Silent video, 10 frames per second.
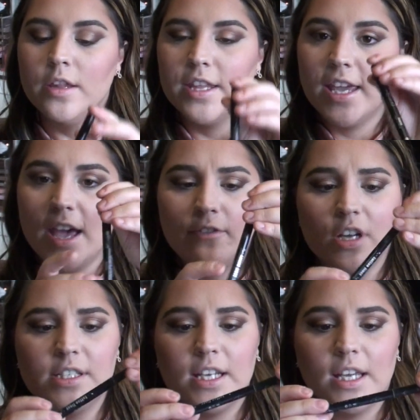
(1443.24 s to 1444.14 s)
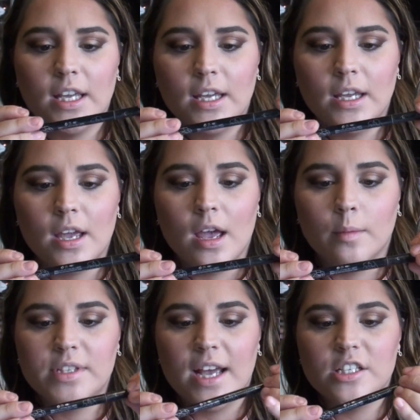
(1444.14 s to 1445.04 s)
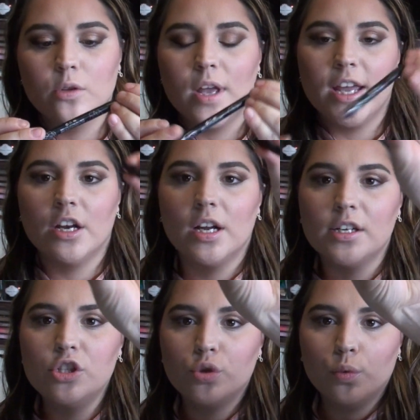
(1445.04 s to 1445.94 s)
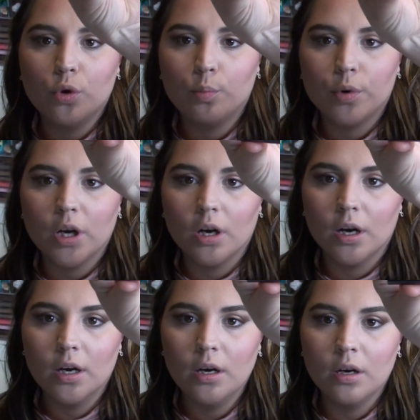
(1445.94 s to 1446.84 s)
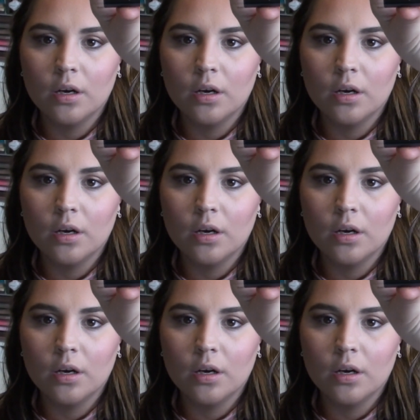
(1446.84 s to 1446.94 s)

the Kat Von D Tattoo Liner in Trooper.